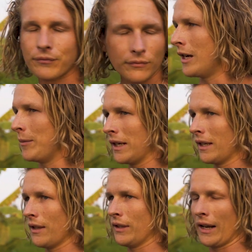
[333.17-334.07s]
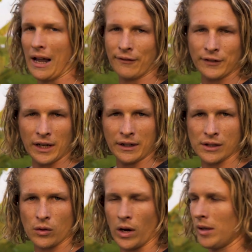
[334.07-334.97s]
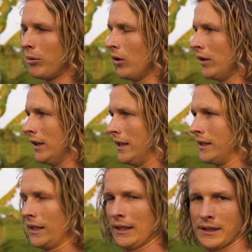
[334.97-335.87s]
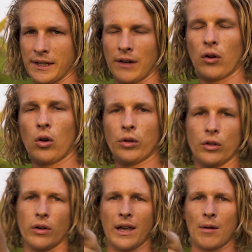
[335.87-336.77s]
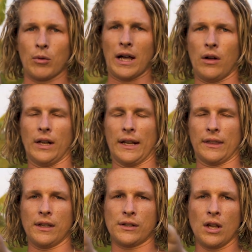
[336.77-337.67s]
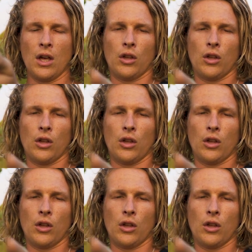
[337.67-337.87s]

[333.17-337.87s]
Something that I find is quite important is, instead of holding your camera out like this,